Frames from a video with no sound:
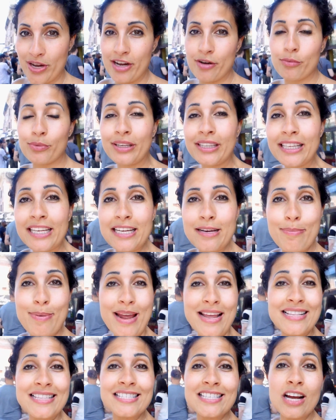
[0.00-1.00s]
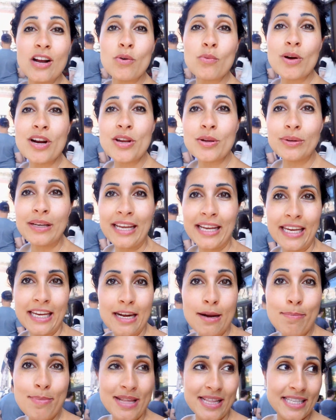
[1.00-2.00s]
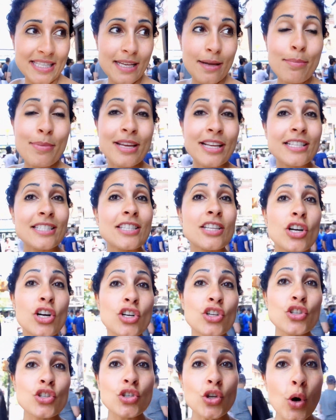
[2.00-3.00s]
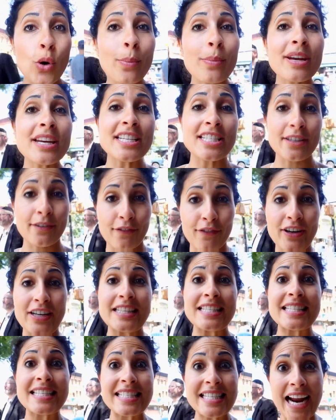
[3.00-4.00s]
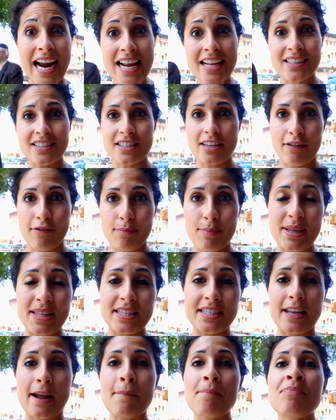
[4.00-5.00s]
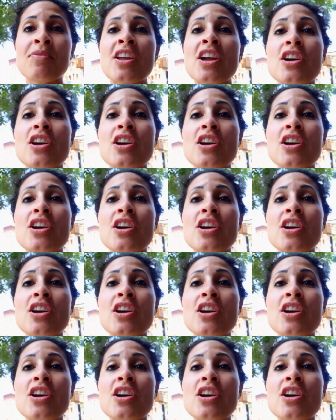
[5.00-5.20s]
It really depends on what you like in a pizza because there are so many different styles of pizza.